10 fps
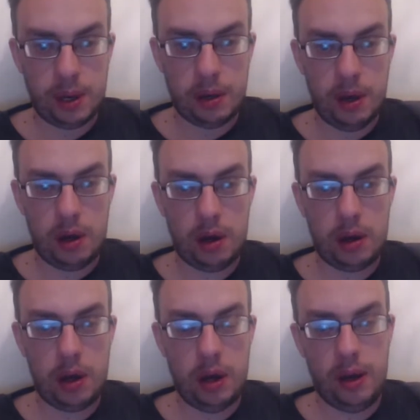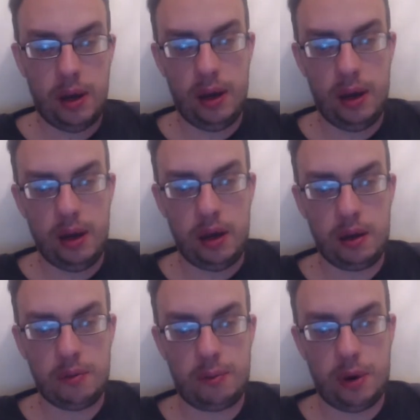on uh,
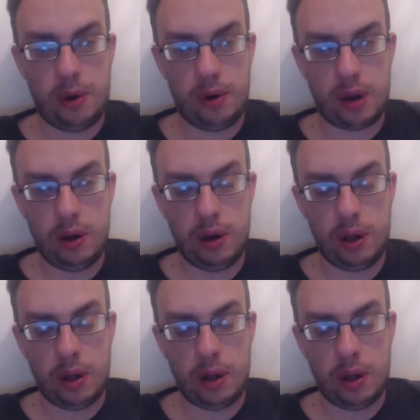pre-record.